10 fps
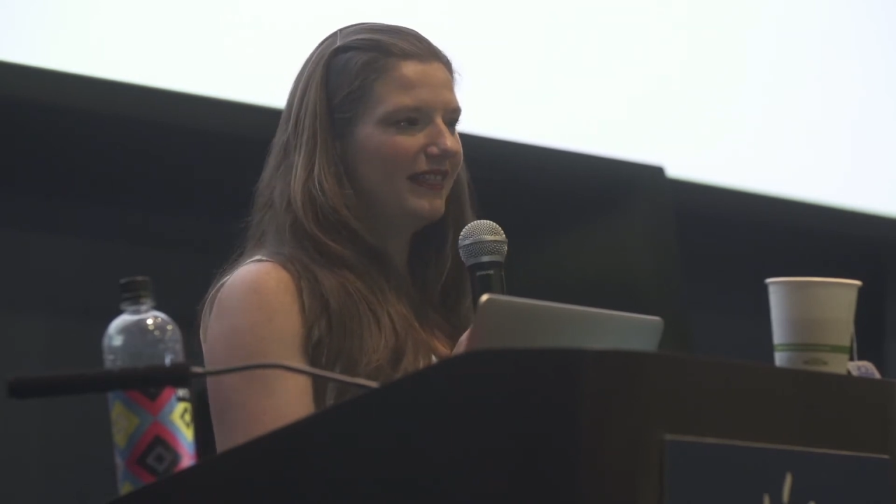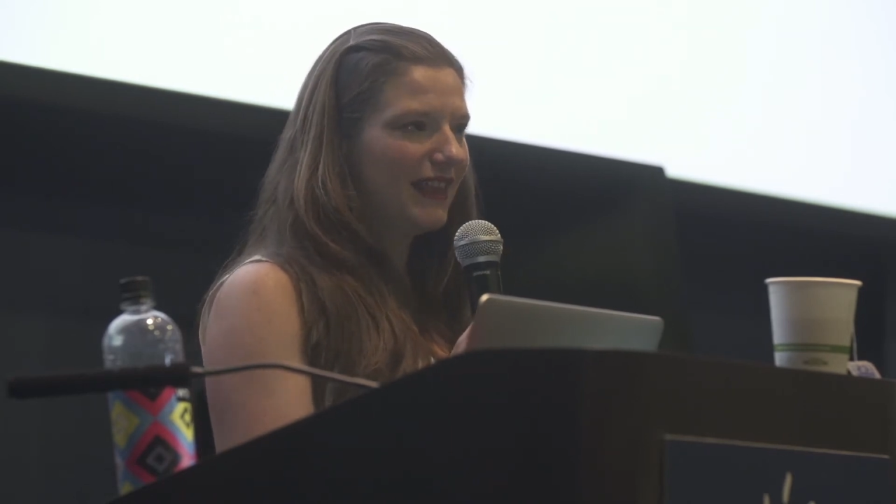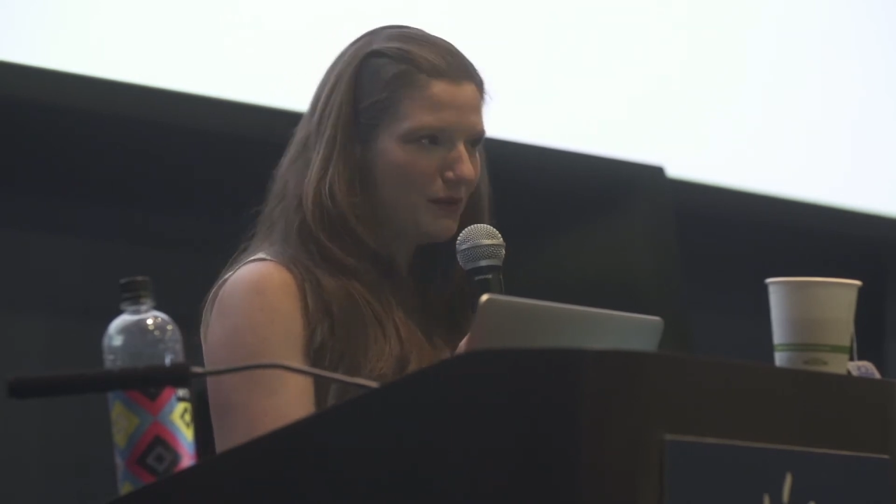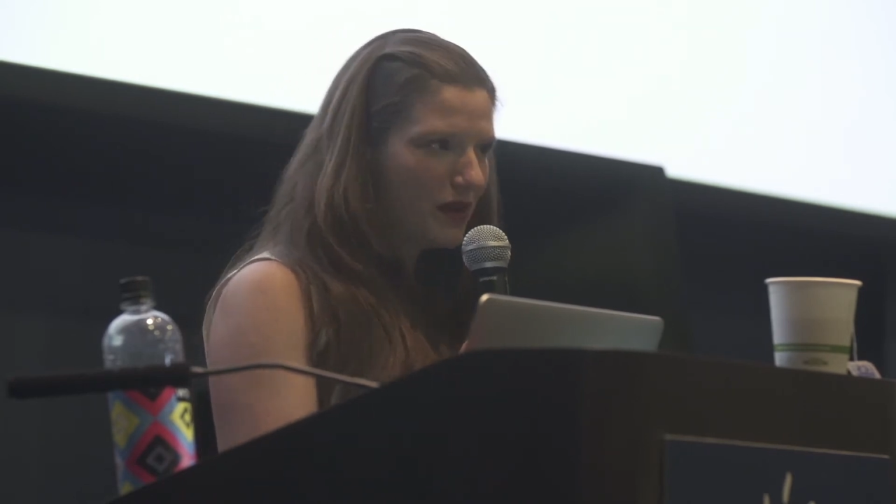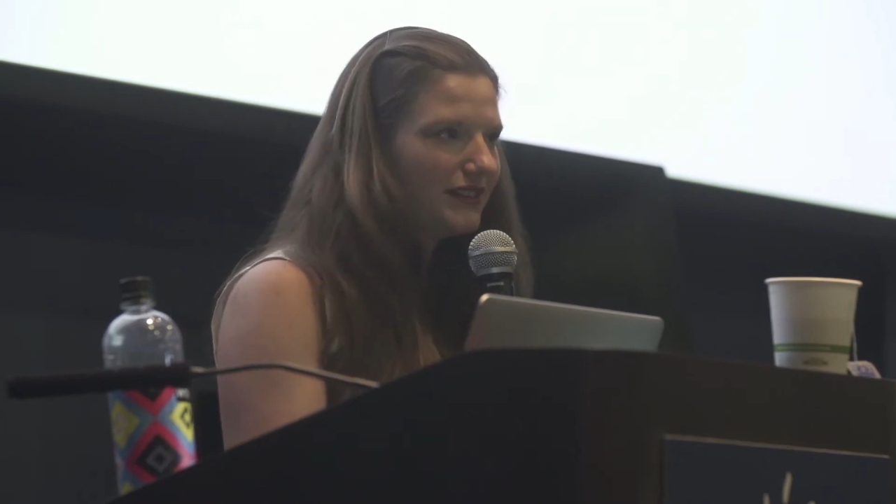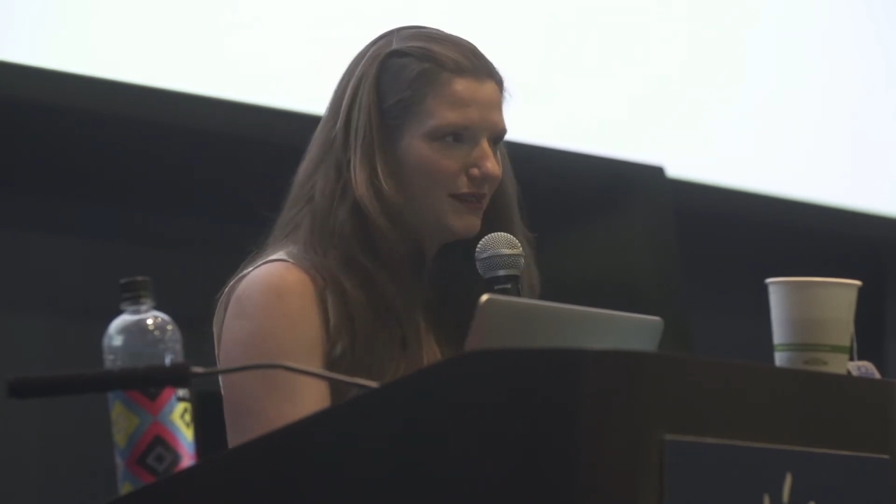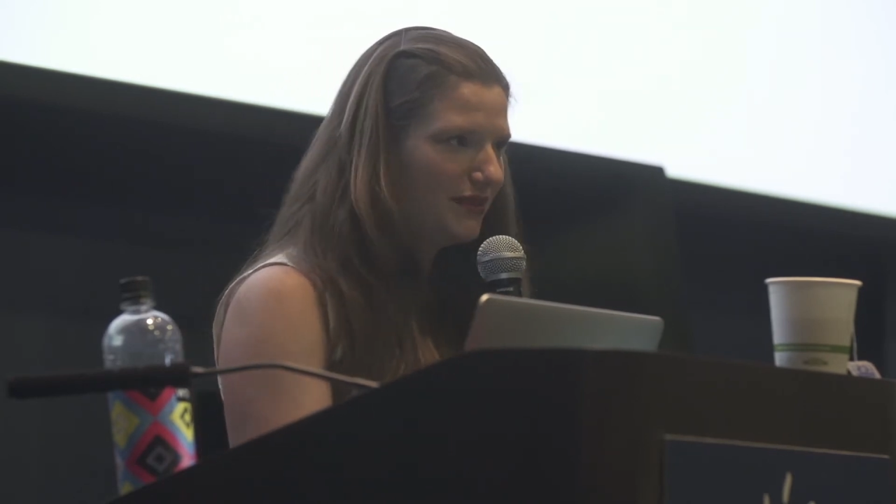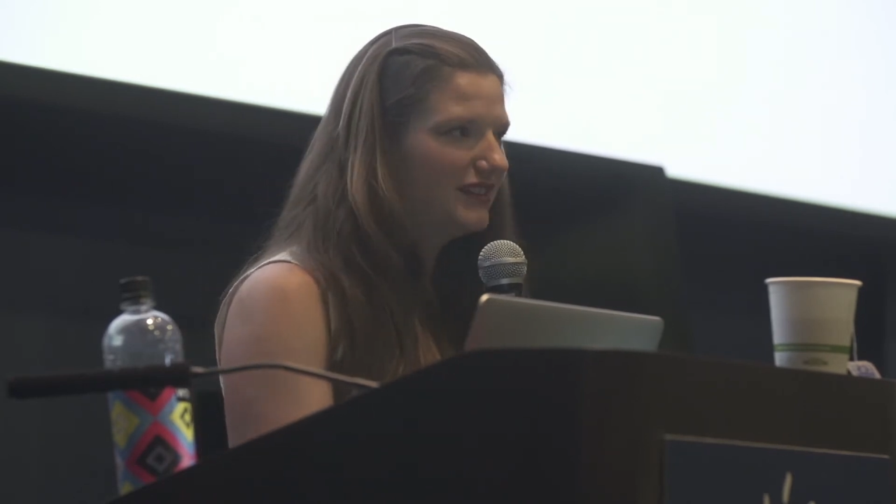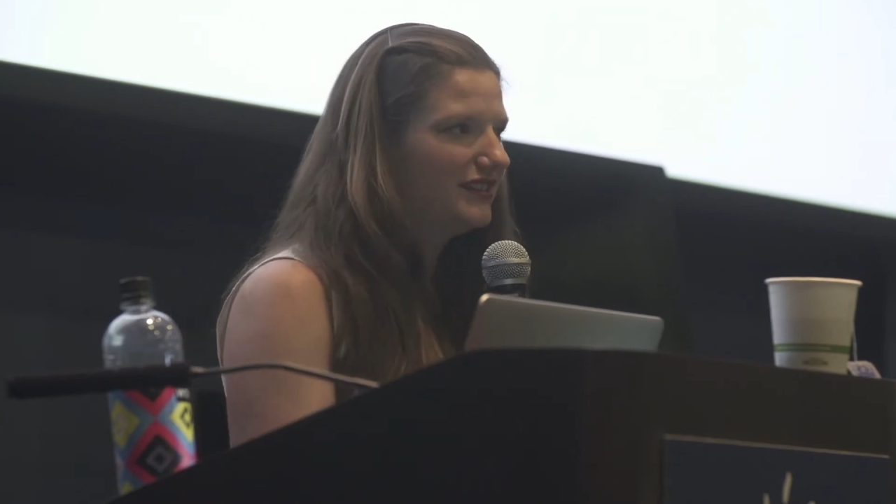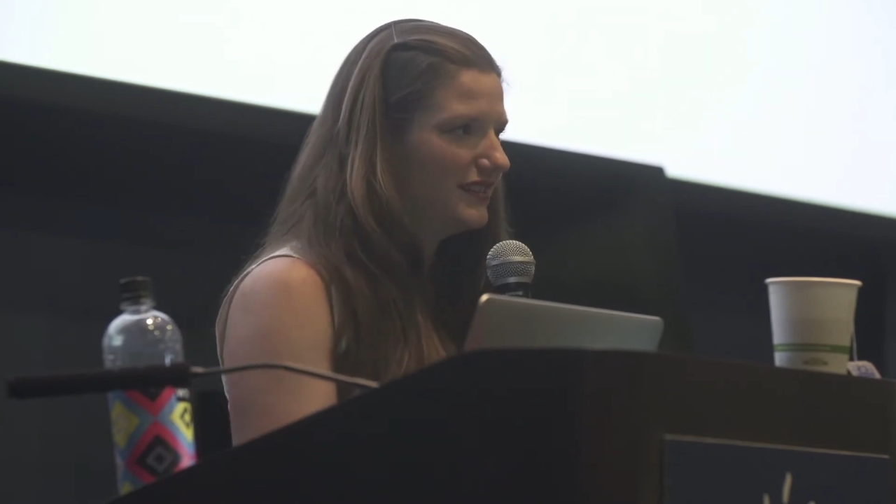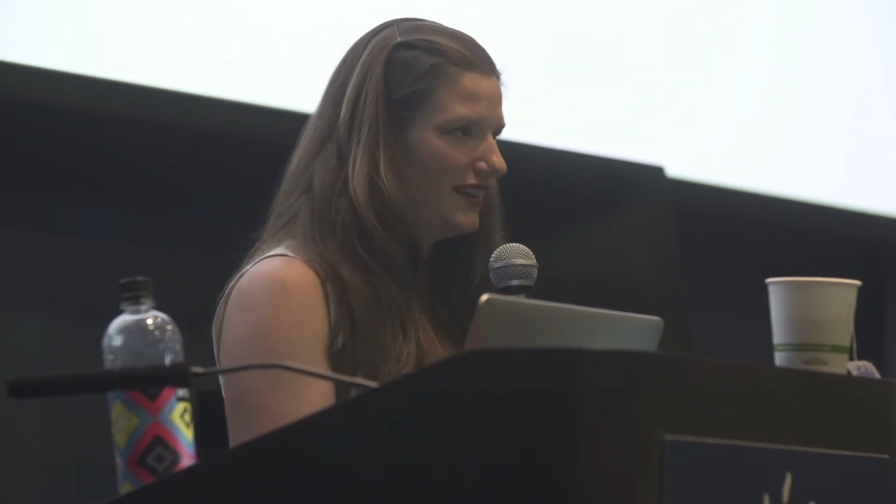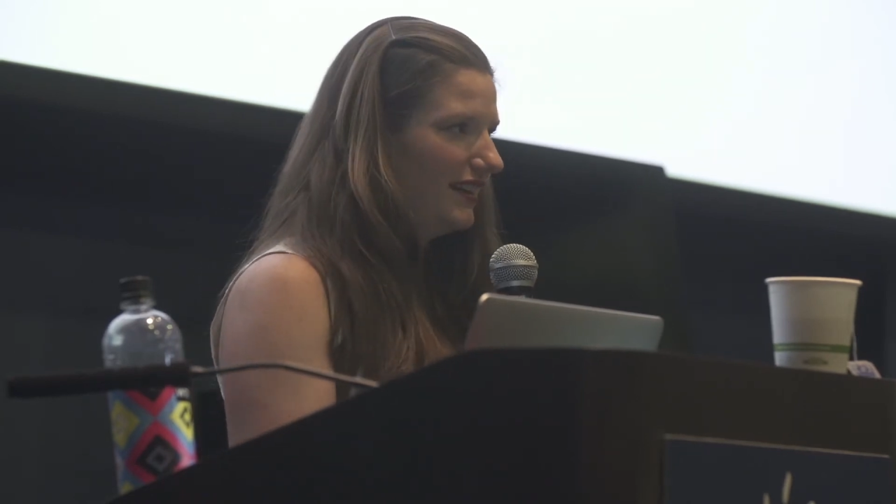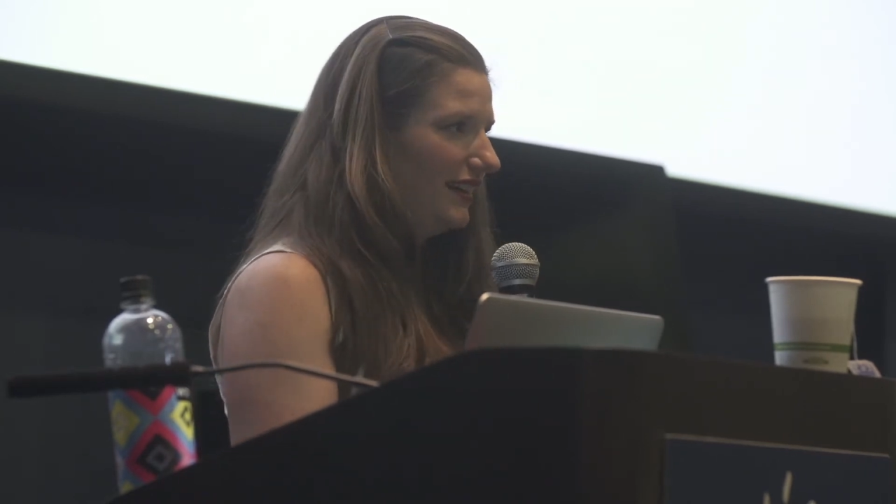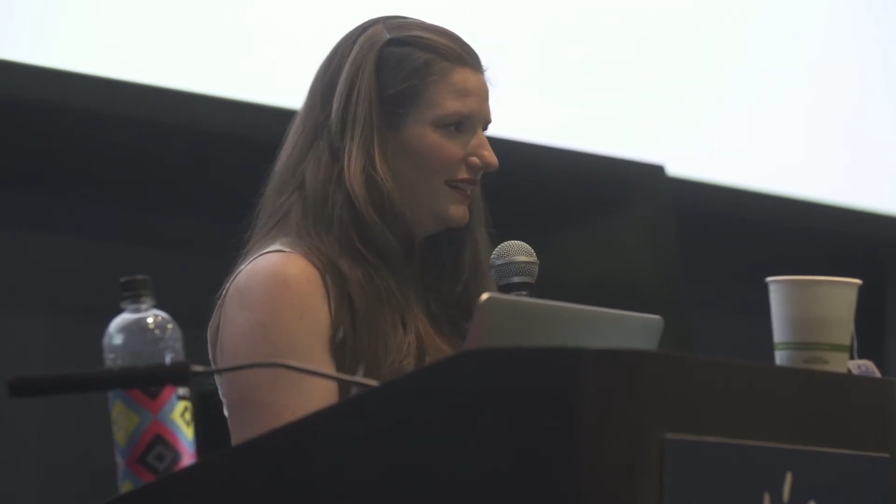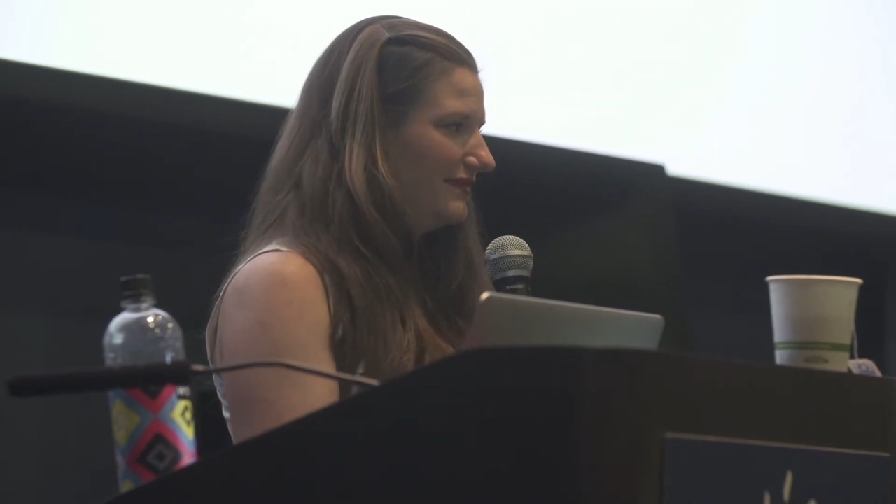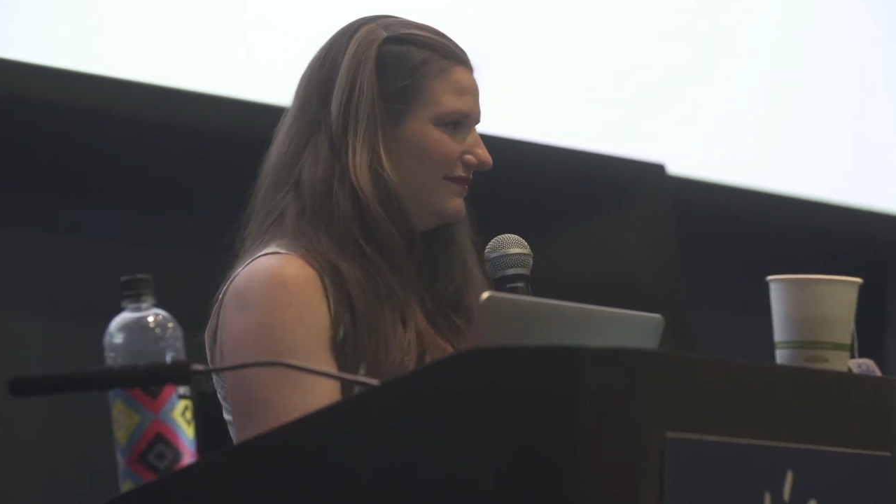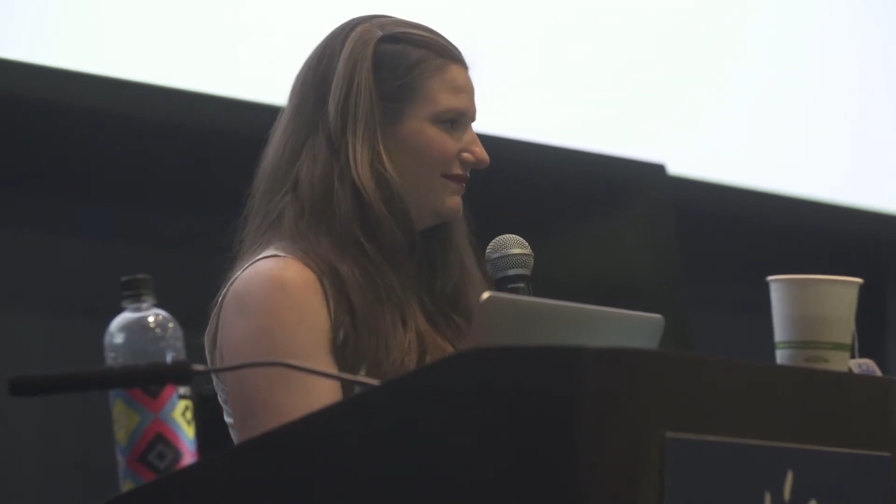they want to be in your study.